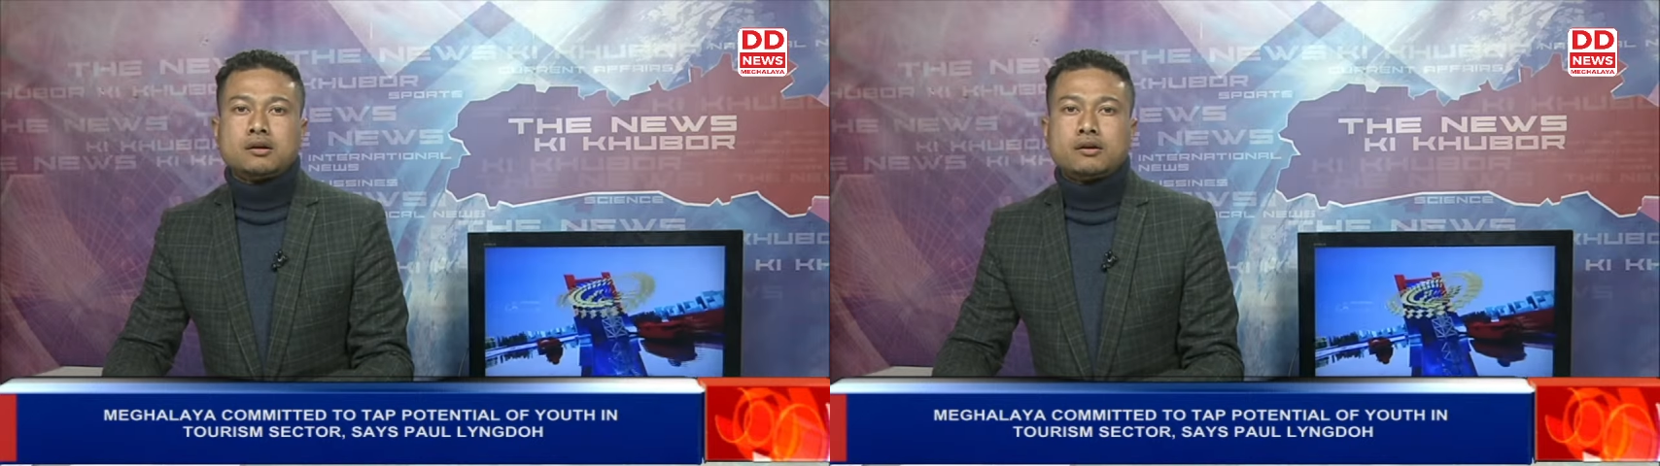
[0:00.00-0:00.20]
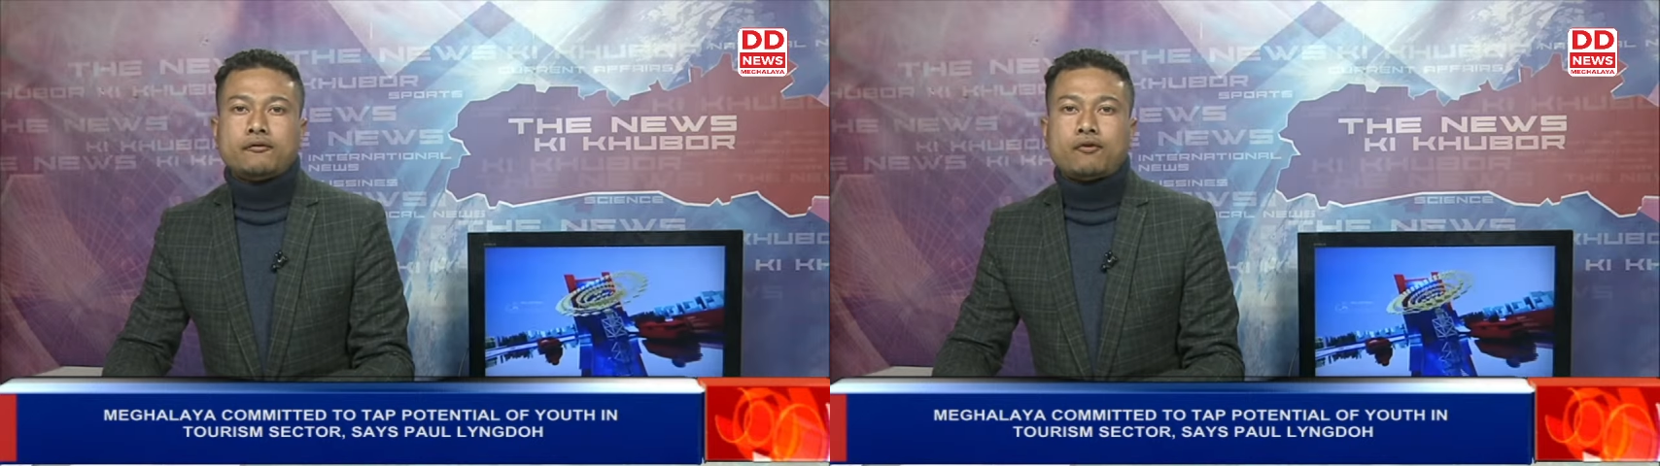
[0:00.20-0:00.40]

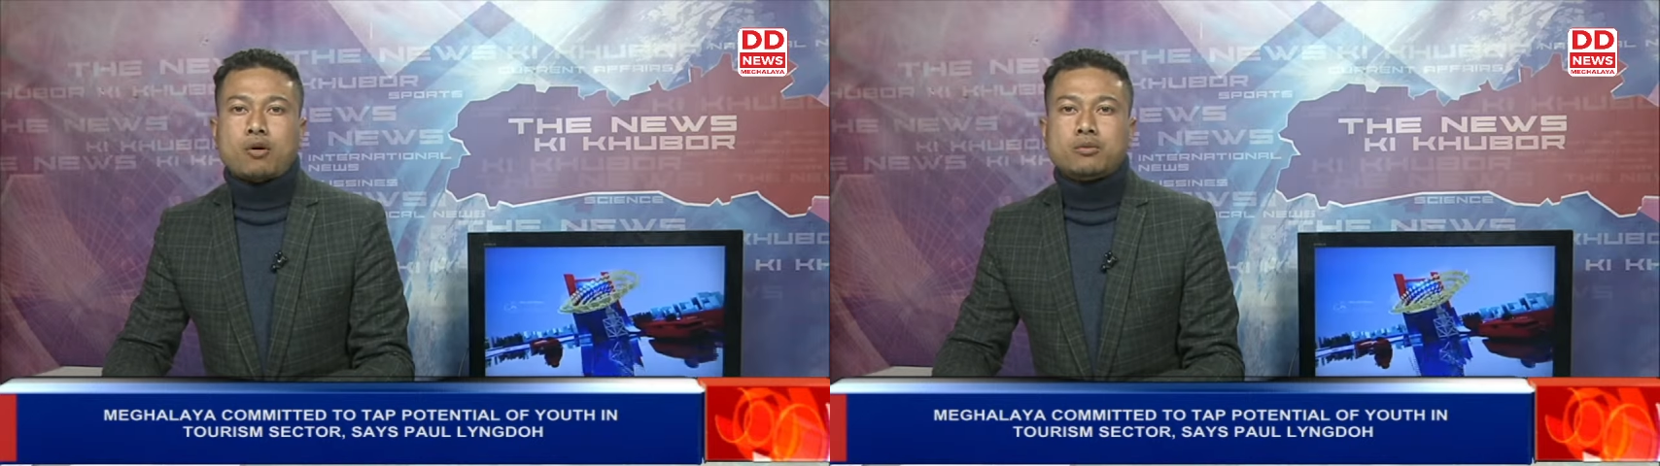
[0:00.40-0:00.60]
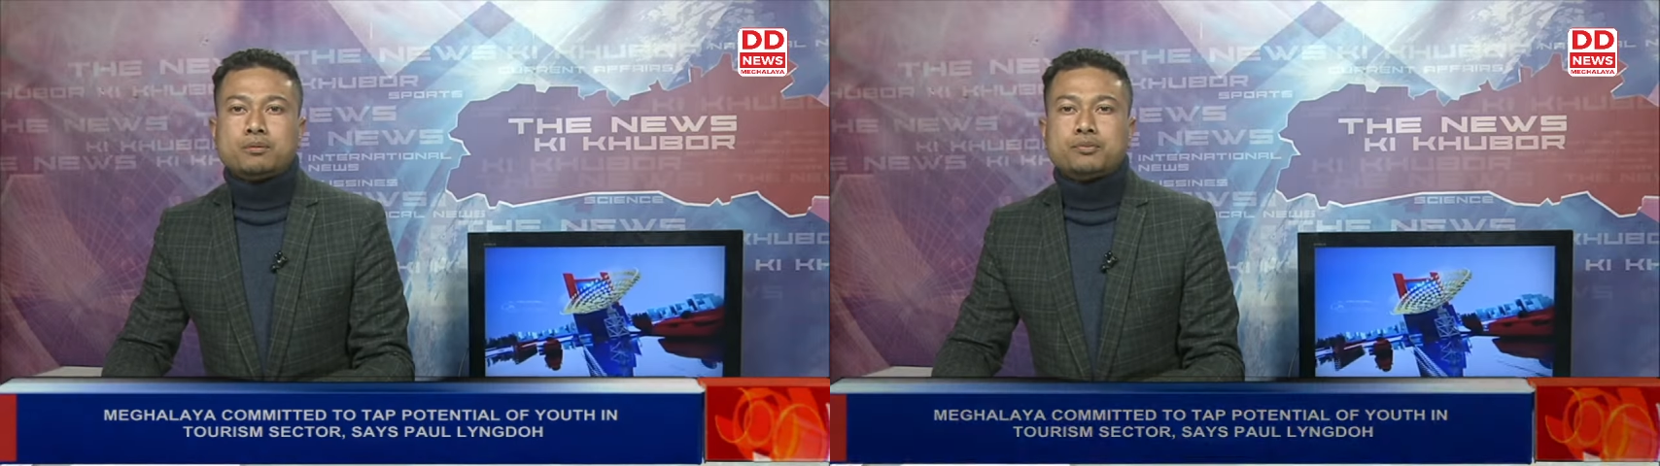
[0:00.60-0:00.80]
The
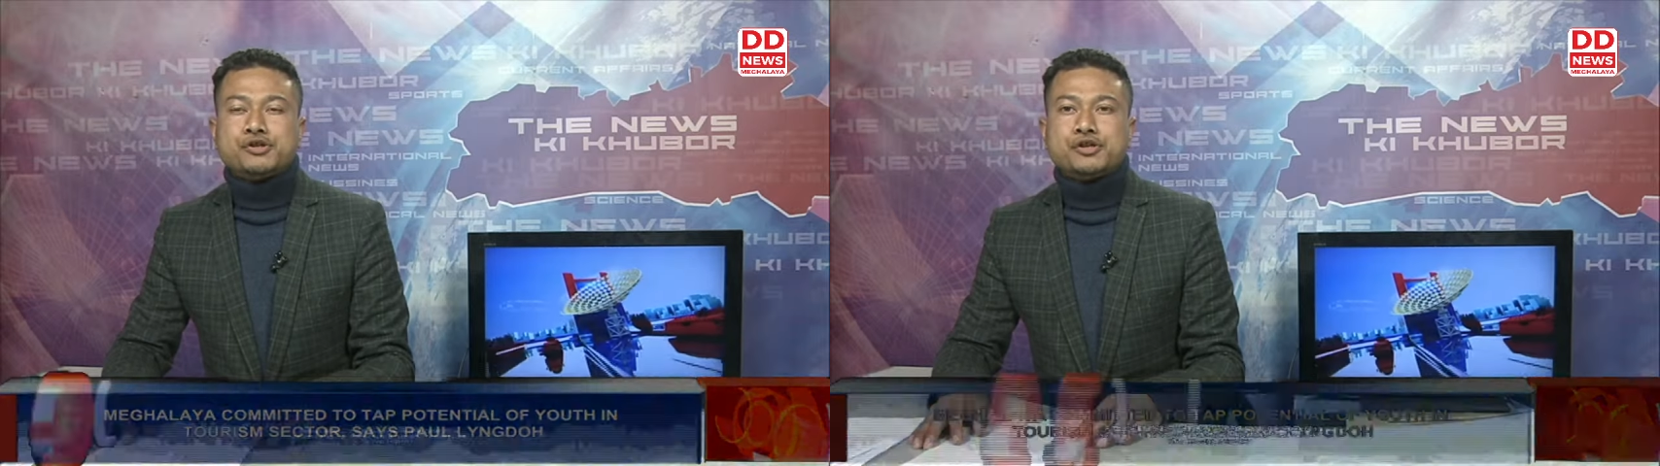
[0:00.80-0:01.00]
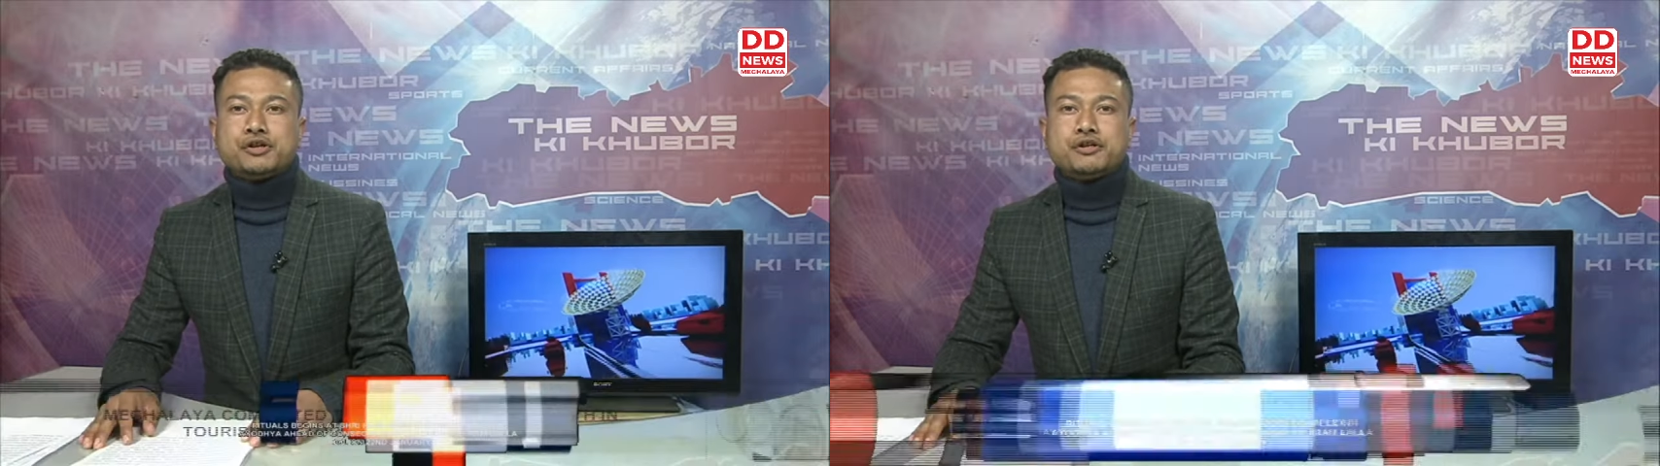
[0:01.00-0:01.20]
formal
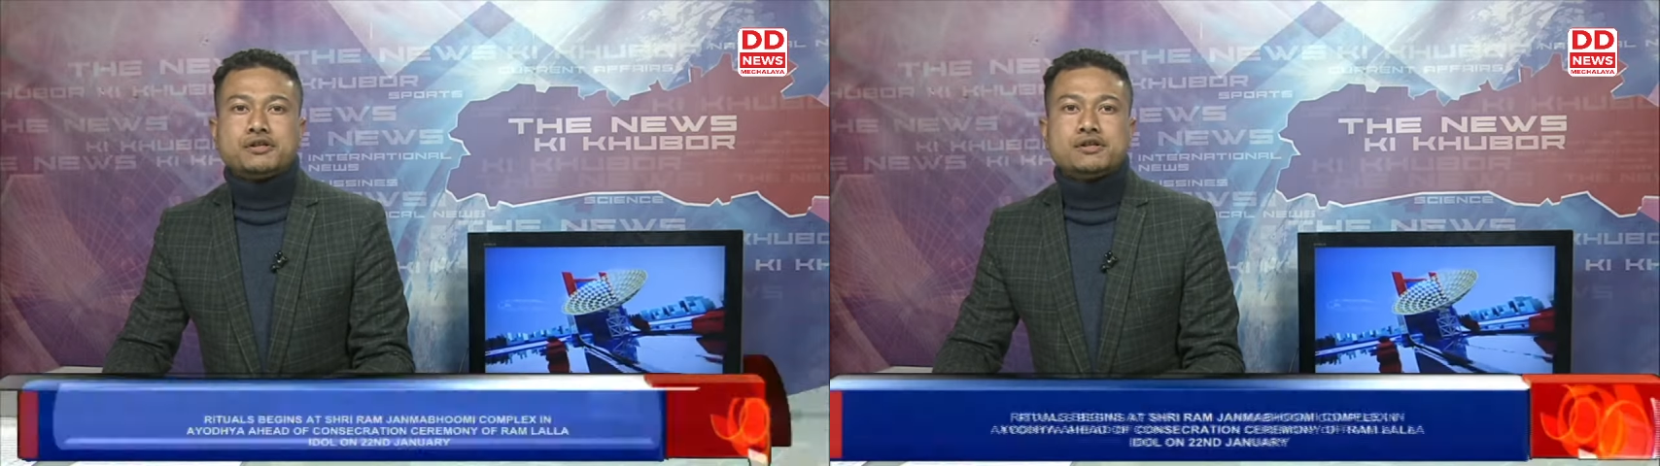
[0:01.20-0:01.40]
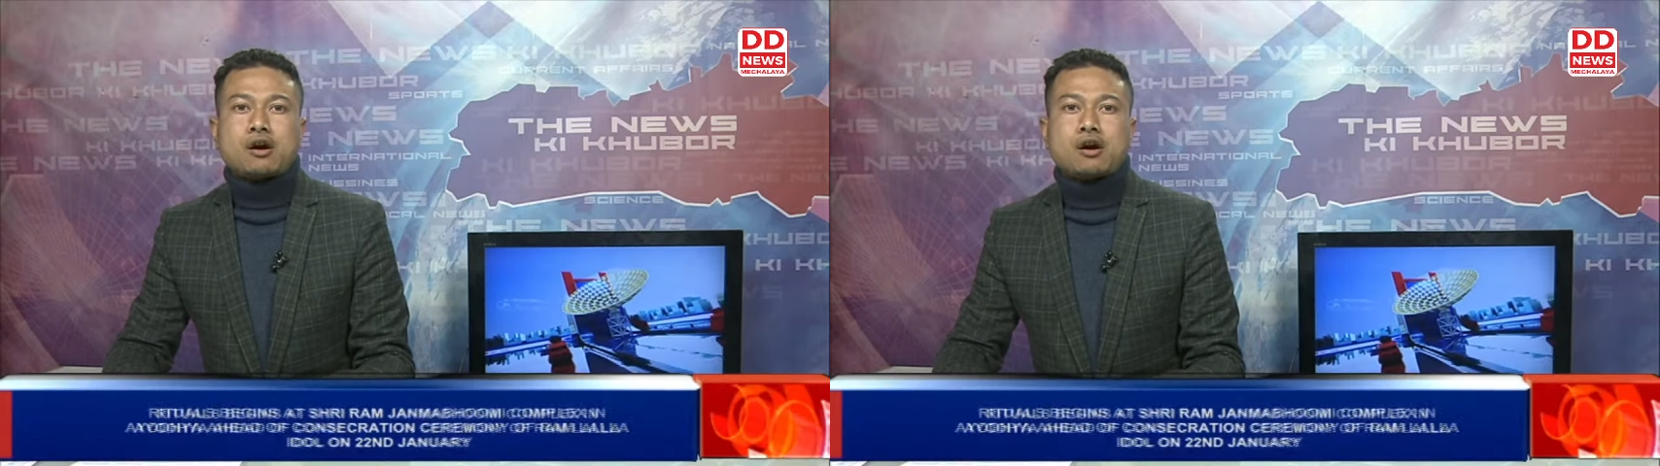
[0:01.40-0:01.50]
procedures